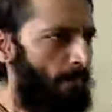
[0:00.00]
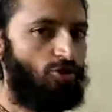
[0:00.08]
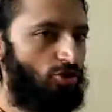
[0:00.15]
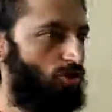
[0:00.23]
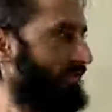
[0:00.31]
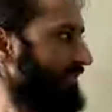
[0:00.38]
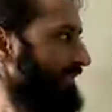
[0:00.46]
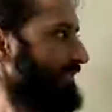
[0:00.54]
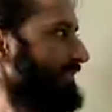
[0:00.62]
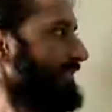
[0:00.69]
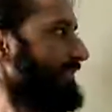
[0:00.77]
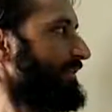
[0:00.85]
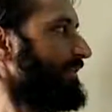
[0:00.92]
So, these
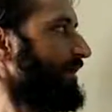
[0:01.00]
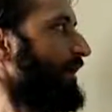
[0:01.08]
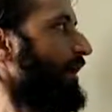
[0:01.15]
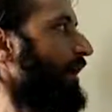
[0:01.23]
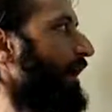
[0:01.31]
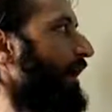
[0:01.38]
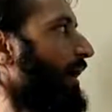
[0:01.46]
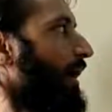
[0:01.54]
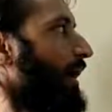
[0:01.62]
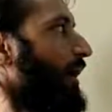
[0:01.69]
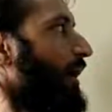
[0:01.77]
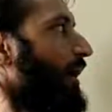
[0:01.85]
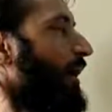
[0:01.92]
three
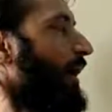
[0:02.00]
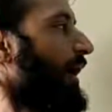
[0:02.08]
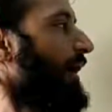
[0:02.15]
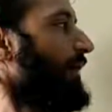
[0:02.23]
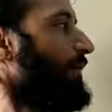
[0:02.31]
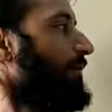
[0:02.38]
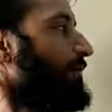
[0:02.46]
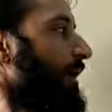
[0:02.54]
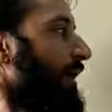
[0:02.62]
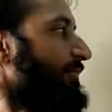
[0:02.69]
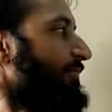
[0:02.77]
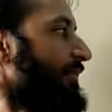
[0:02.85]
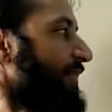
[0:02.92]
I
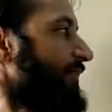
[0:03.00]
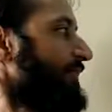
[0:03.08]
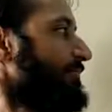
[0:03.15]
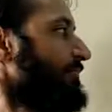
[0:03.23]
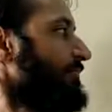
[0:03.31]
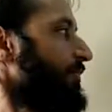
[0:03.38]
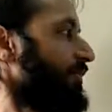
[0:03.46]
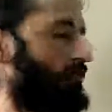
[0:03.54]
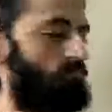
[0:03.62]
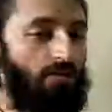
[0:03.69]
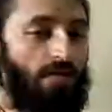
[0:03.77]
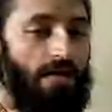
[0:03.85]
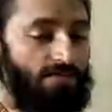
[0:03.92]
have taken,
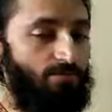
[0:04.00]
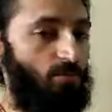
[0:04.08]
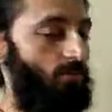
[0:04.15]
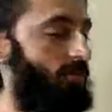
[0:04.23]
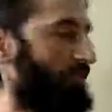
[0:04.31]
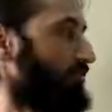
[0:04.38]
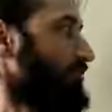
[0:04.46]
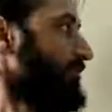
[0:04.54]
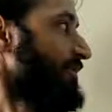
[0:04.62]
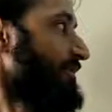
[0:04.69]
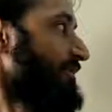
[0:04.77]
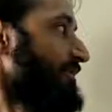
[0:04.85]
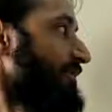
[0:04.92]
as Prabhupada also
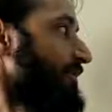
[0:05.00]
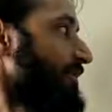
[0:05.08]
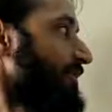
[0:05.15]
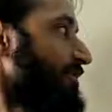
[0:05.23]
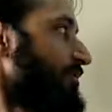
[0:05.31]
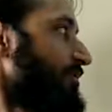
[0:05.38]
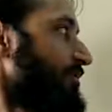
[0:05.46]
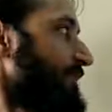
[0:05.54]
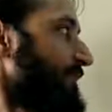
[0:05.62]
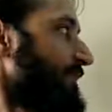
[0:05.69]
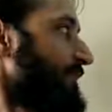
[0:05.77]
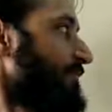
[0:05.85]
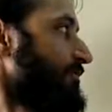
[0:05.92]
has
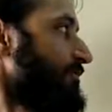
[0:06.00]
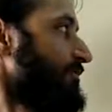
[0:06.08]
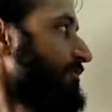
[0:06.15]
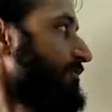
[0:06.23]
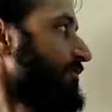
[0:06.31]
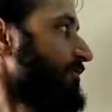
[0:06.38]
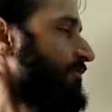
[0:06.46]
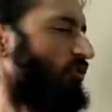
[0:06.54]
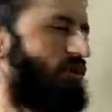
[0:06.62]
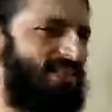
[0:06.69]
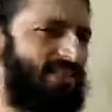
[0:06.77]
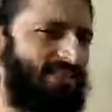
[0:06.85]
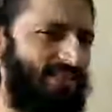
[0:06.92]
said.
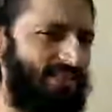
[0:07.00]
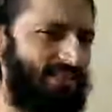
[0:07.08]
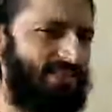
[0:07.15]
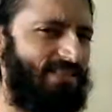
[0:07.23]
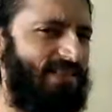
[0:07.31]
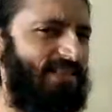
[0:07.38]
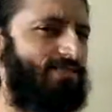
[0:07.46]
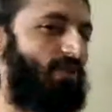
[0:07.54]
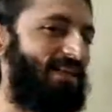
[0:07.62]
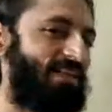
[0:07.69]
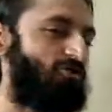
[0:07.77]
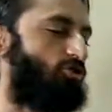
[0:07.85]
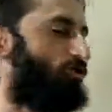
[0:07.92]
Not exactly said as
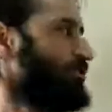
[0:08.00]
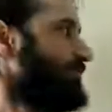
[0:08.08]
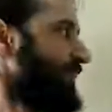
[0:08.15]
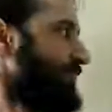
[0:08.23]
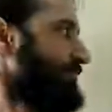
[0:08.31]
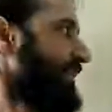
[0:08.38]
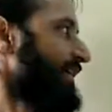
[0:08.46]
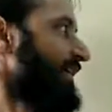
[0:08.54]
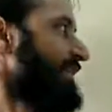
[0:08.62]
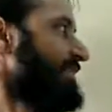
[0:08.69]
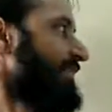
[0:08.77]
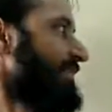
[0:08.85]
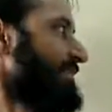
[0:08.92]
milestones, but I am taking
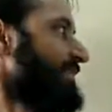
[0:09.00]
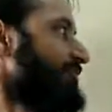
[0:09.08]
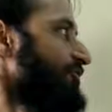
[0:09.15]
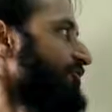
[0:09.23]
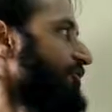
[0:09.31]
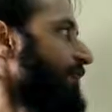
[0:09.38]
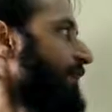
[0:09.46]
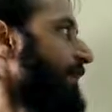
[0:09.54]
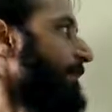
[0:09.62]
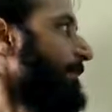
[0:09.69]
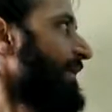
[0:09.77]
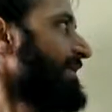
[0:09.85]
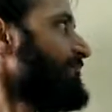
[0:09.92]
it as such.
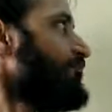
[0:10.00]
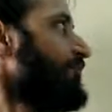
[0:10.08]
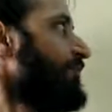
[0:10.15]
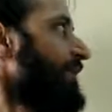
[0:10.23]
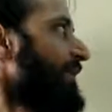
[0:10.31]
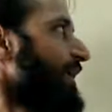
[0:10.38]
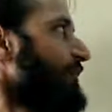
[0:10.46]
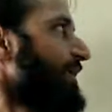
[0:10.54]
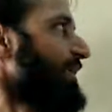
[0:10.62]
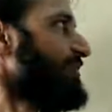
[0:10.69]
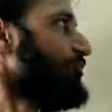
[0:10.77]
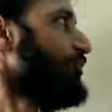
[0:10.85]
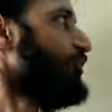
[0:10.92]
Milestone 1 and
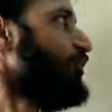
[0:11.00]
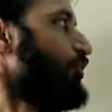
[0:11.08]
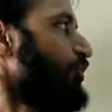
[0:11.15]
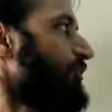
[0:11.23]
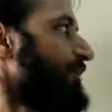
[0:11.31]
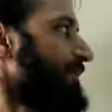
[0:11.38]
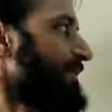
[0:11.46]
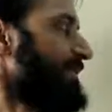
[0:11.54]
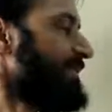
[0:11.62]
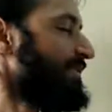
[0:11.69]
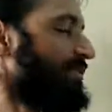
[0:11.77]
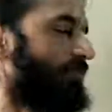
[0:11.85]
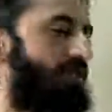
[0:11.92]
milestone 2. This
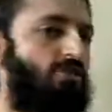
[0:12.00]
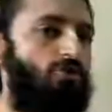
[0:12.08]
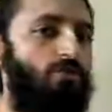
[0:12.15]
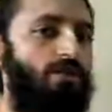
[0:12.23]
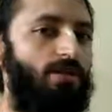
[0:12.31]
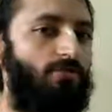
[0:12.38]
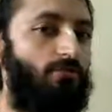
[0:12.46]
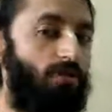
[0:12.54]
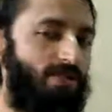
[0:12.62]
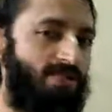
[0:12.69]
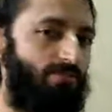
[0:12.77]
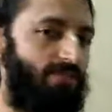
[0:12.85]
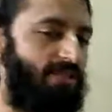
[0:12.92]
is the milestone,
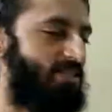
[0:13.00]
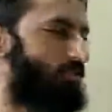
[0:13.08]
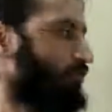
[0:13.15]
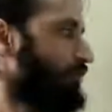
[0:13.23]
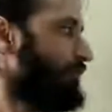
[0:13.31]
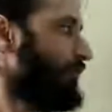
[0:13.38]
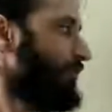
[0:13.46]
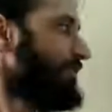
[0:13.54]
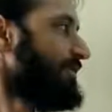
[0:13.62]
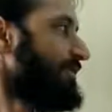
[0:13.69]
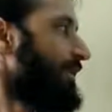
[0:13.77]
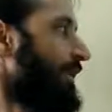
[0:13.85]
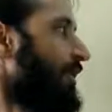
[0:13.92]
first milestone for
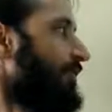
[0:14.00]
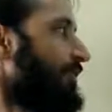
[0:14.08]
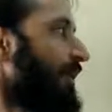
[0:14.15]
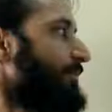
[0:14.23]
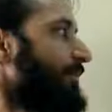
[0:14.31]
us. Why?